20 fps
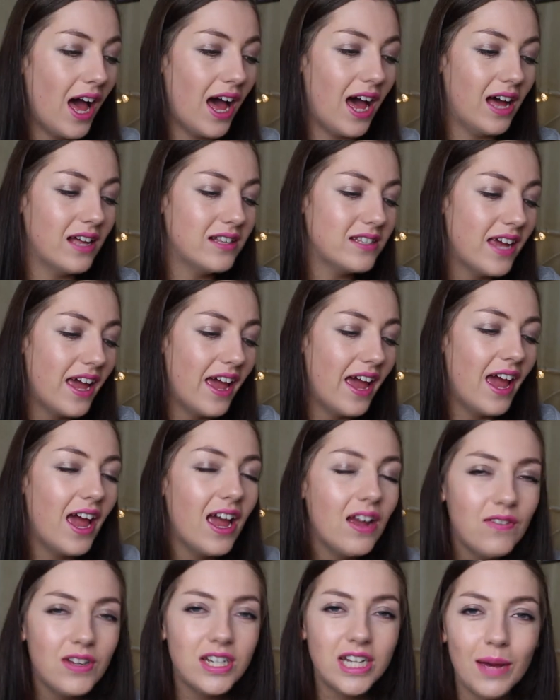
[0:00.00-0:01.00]
And
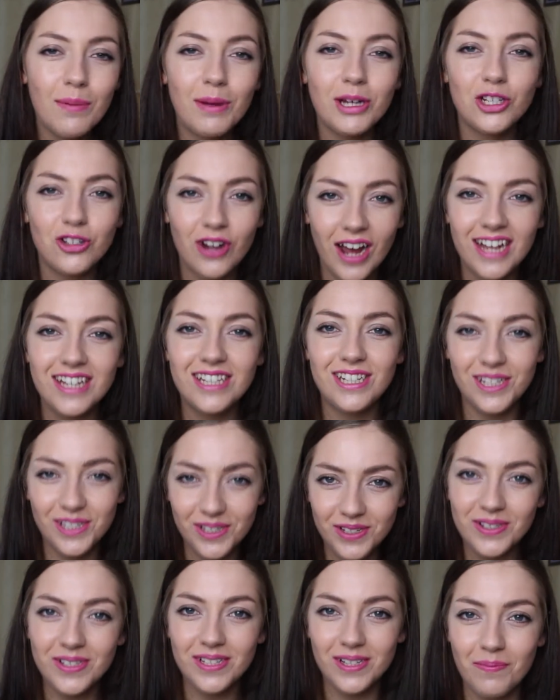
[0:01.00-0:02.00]
every time I try to
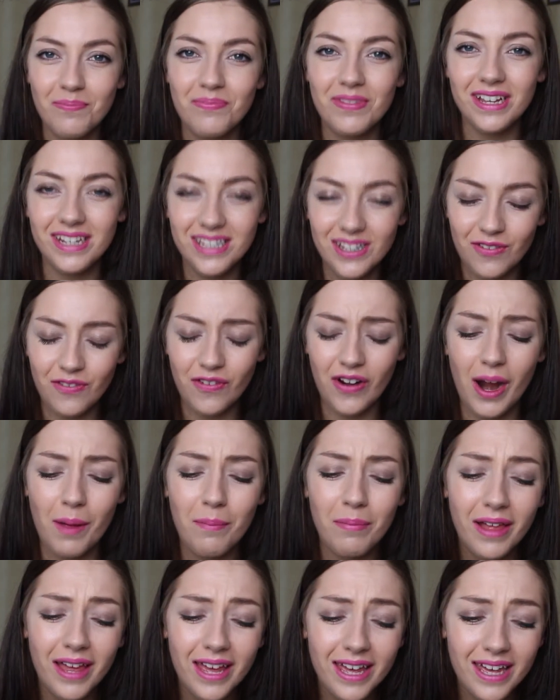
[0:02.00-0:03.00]
use something different,
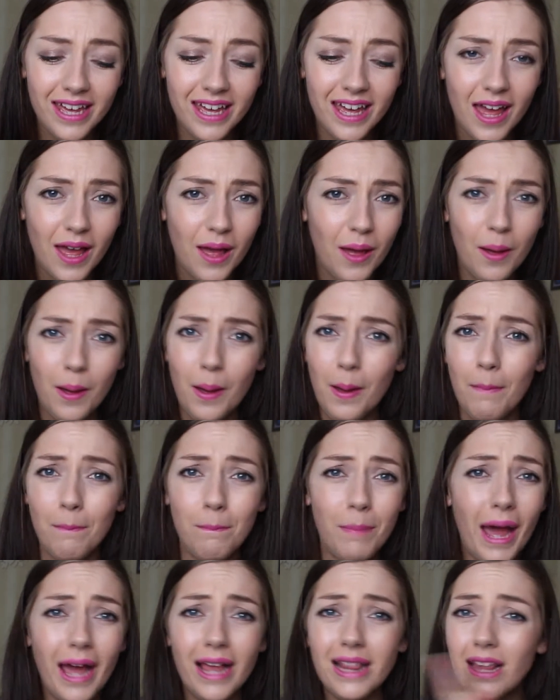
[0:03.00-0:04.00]
I'm like,
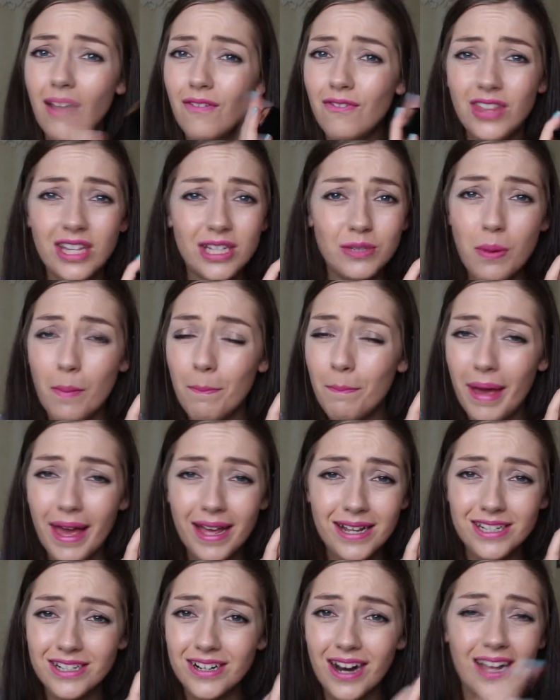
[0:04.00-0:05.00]
but I love this one
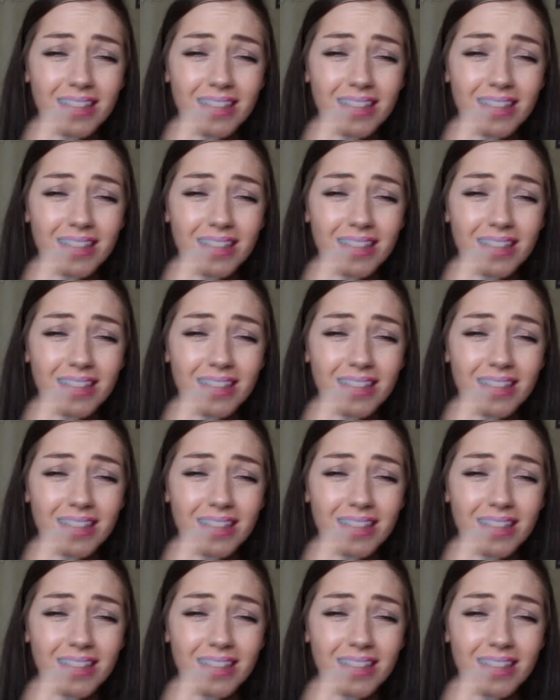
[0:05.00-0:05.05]
better.